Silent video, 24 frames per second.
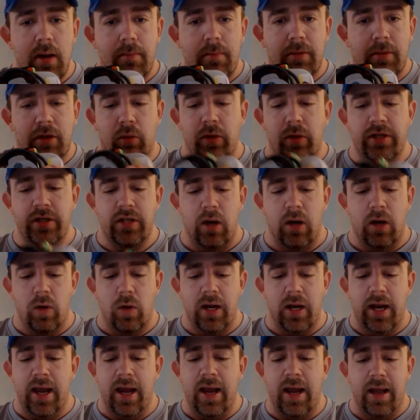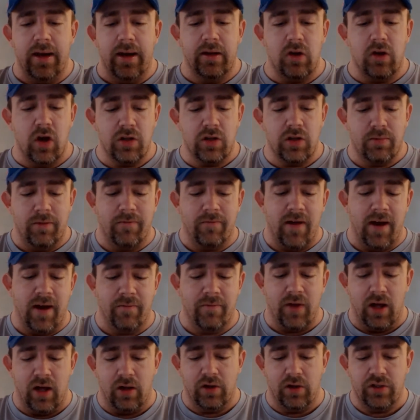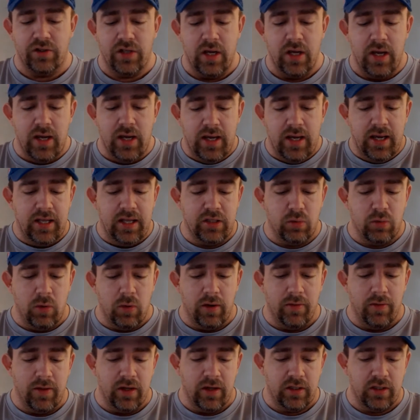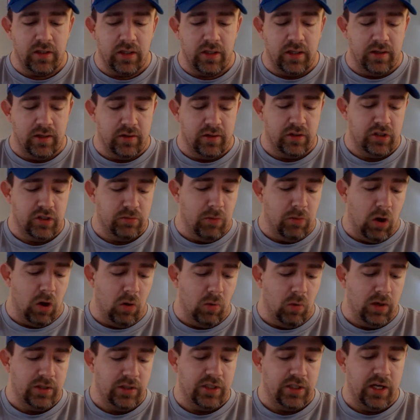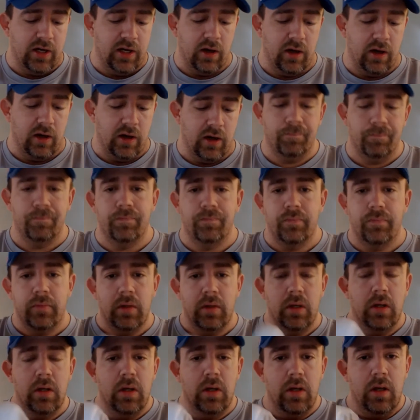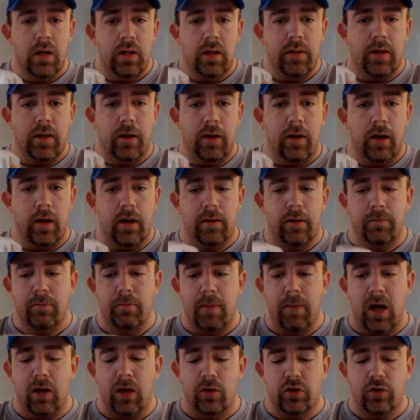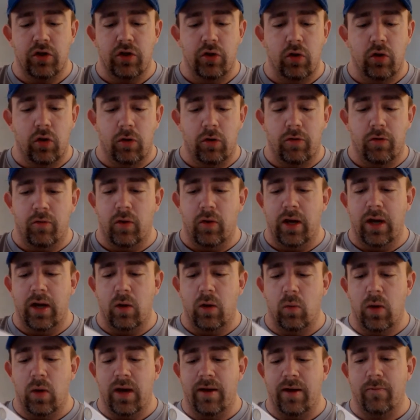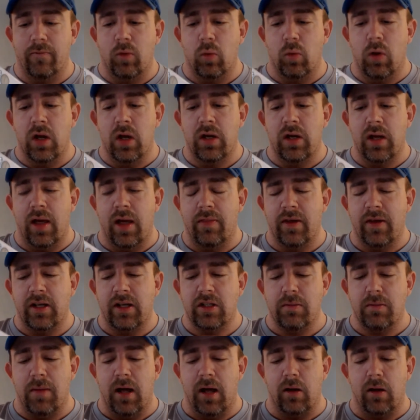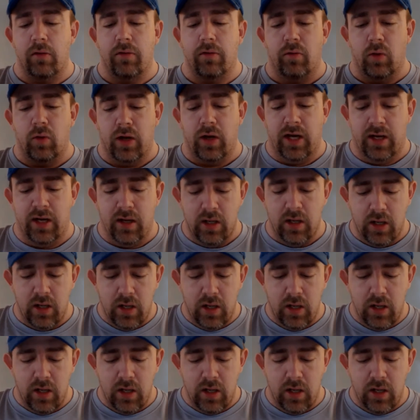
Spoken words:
But the reason I went ahead, it cost me $5. It's one of the small ones here, the Model 2 or 3 or whatever it was. I think it's a Model 3